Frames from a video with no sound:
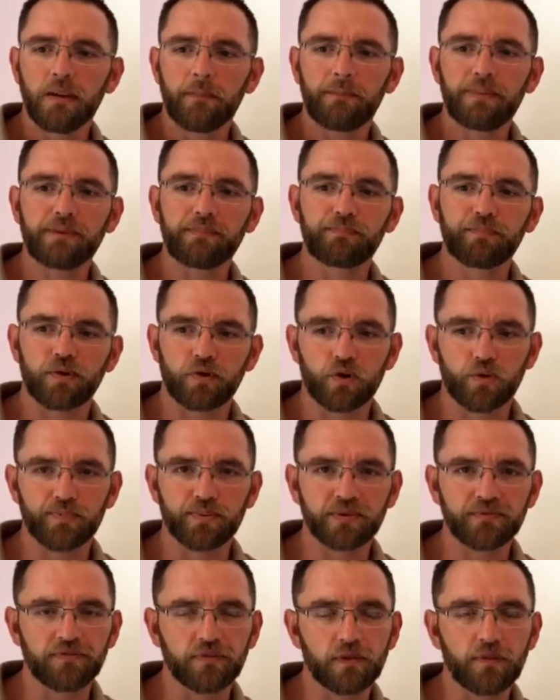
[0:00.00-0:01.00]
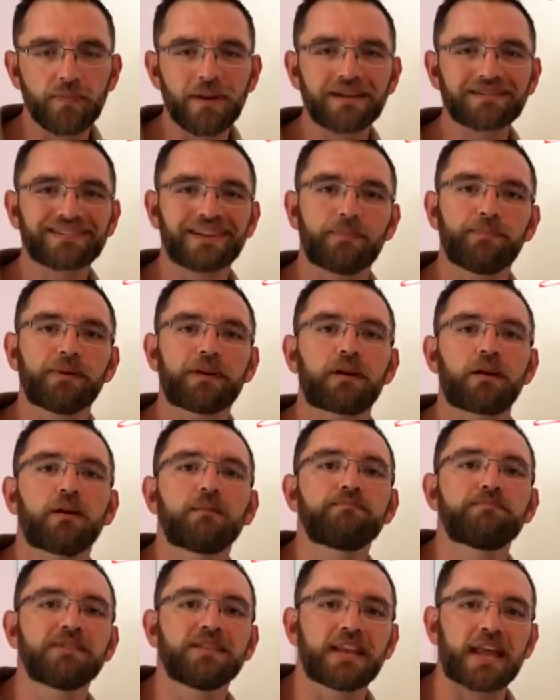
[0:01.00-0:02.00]
be purposeful about. They
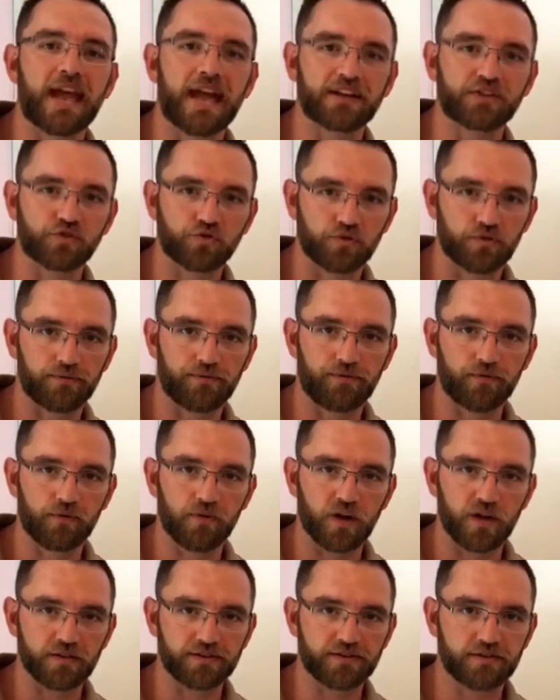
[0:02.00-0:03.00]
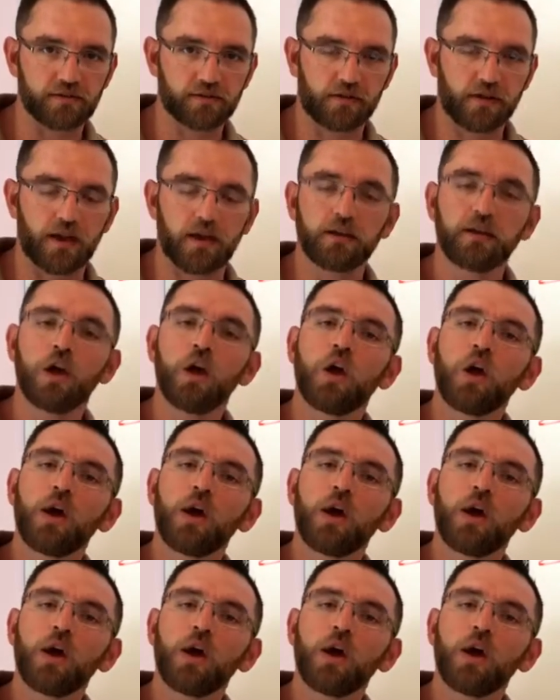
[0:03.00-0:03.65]
become natural for us, okay?